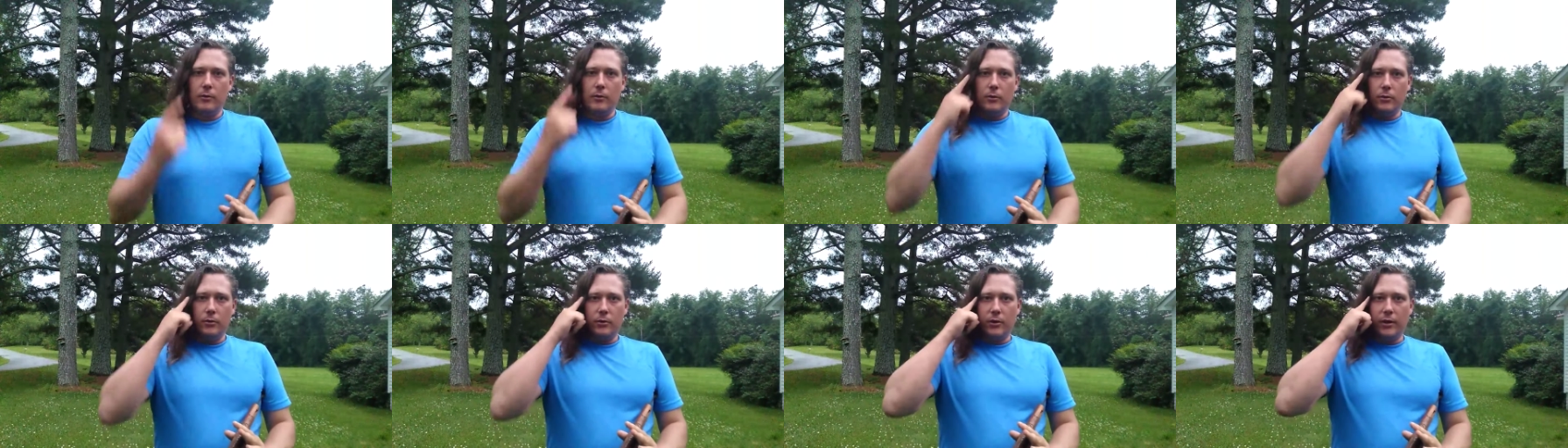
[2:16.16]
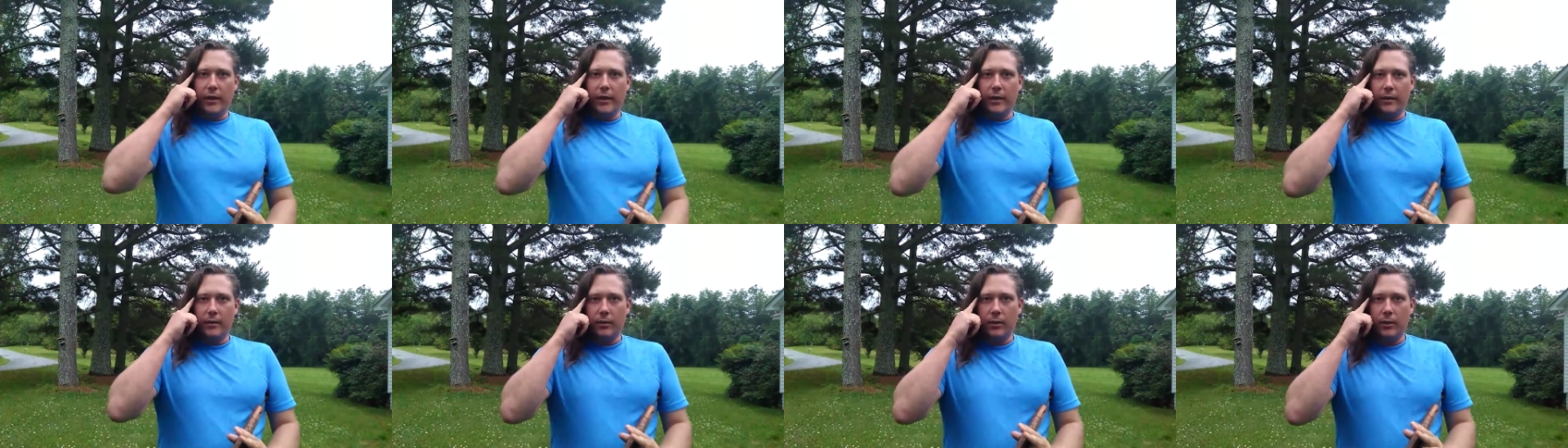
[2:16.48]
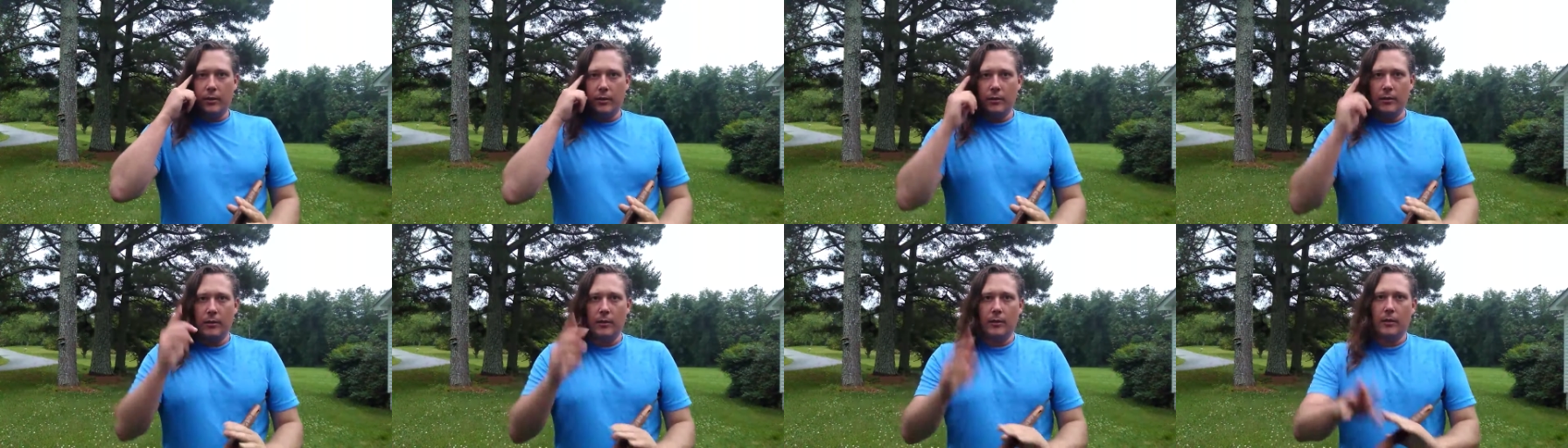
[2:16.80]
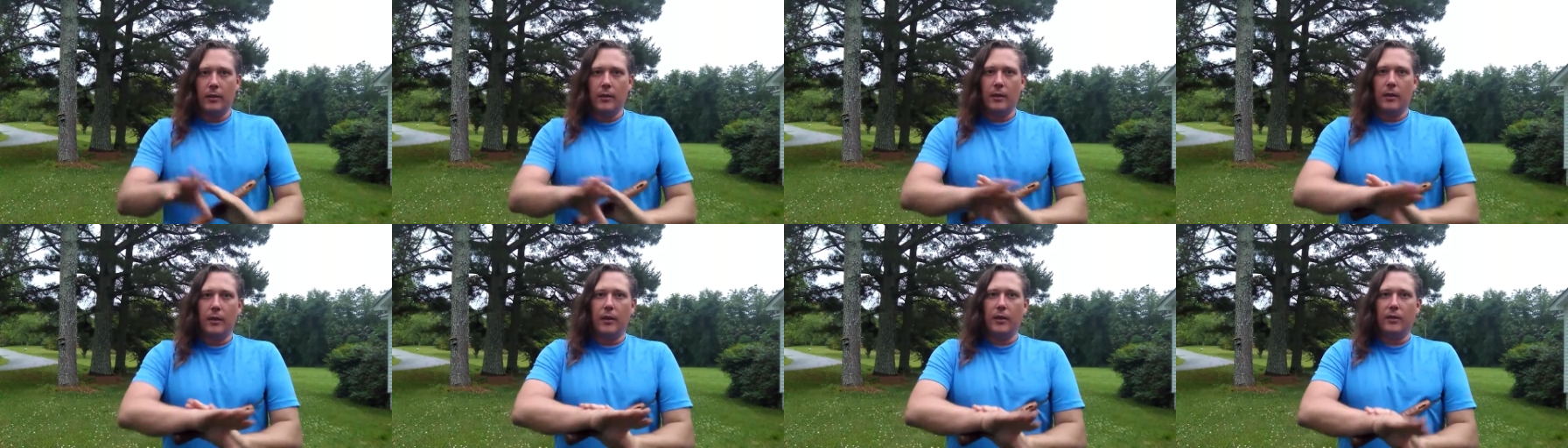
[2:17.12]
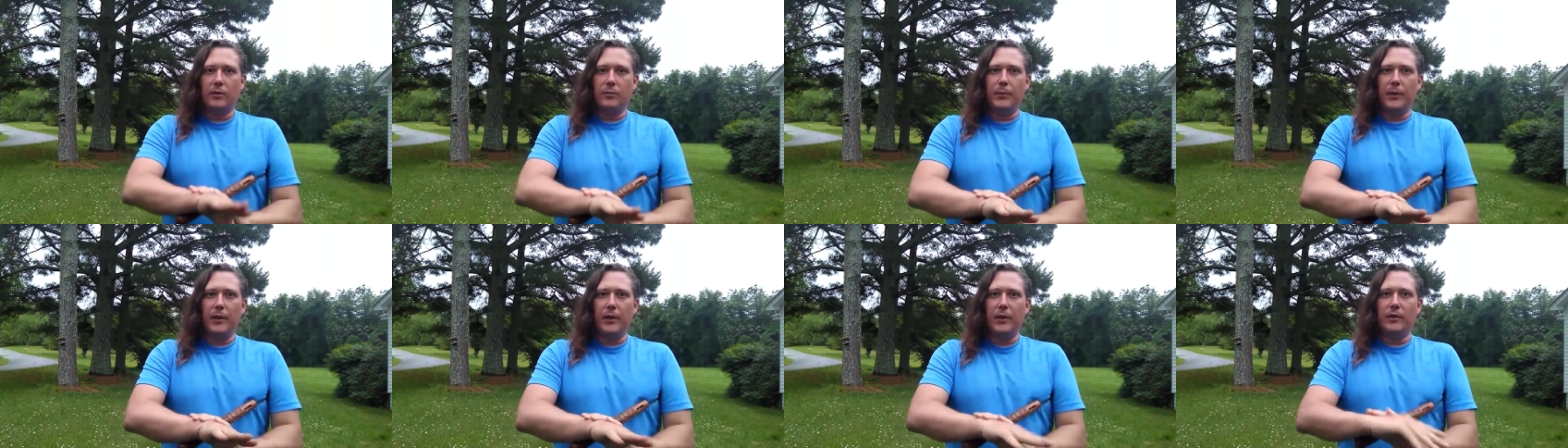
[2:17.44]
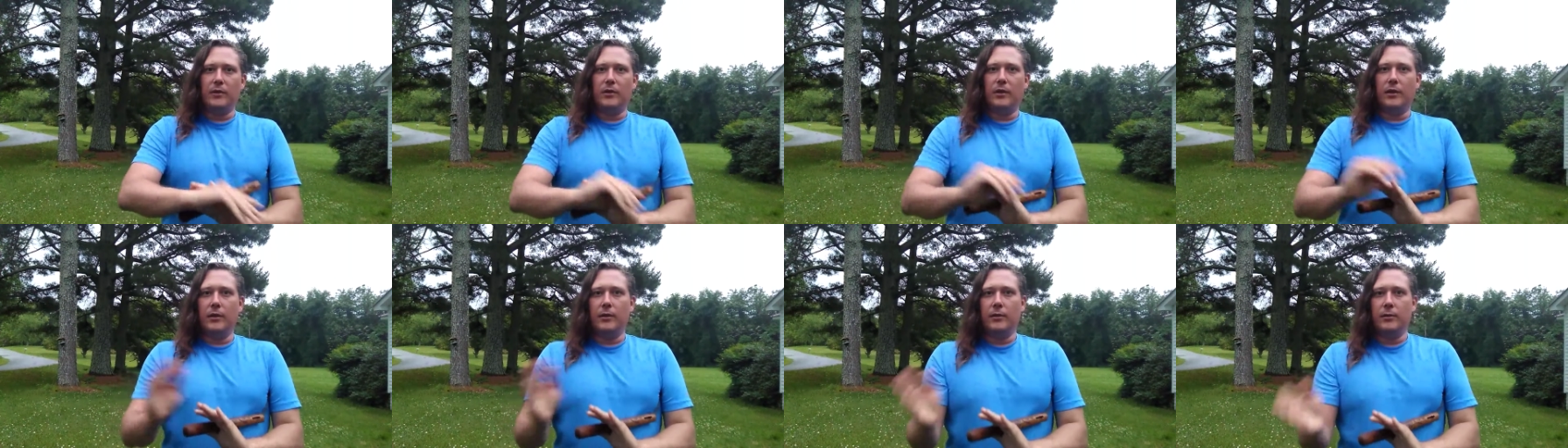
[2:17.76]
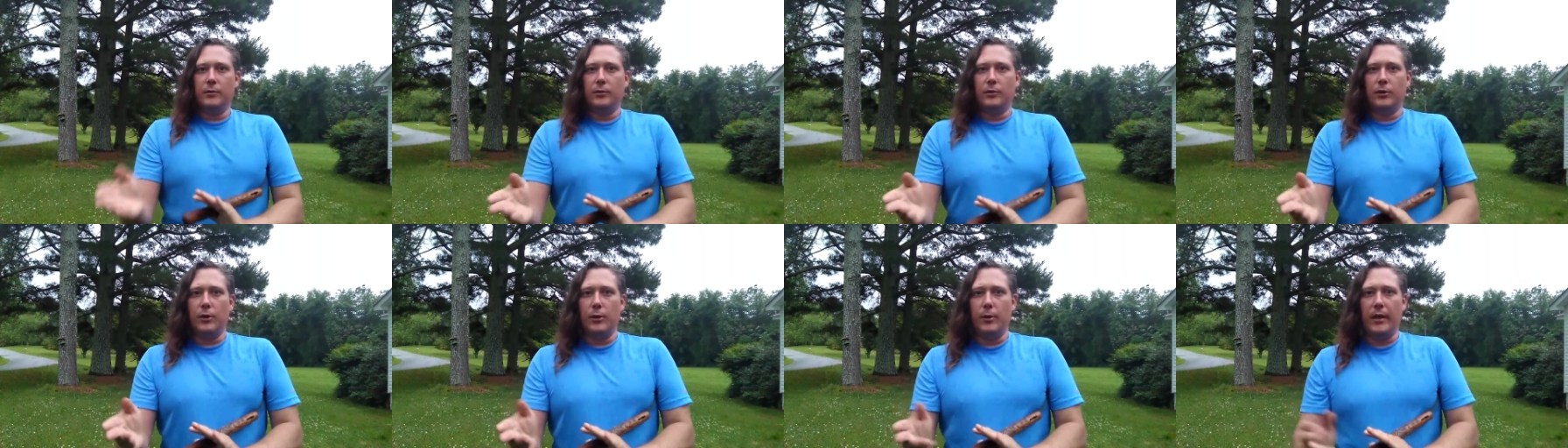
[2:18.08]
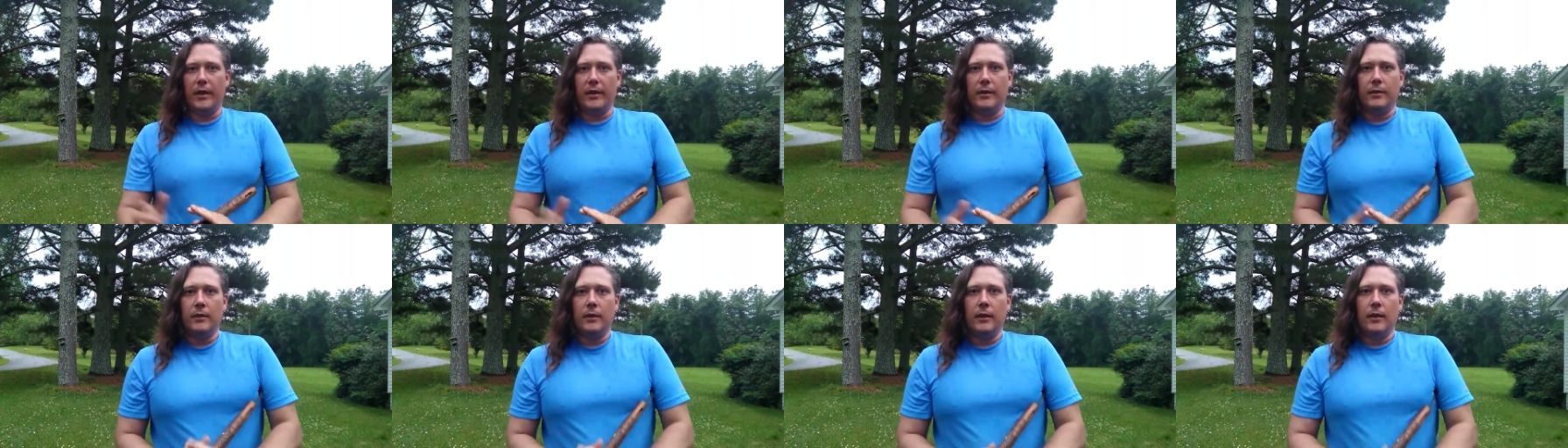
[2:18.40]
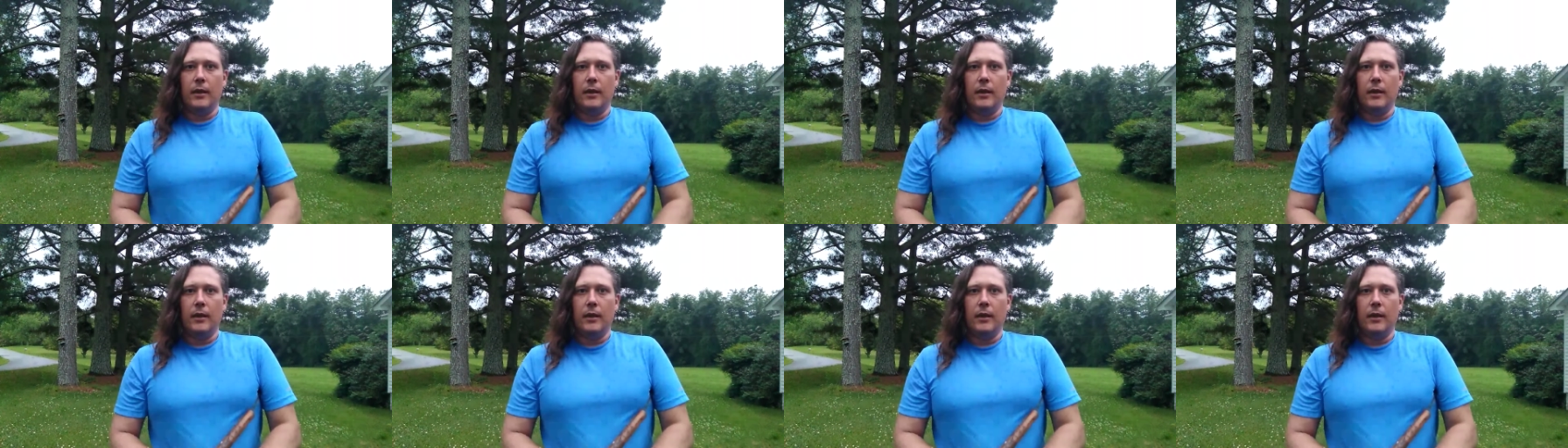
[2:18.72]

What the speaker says: See it, experience it, do it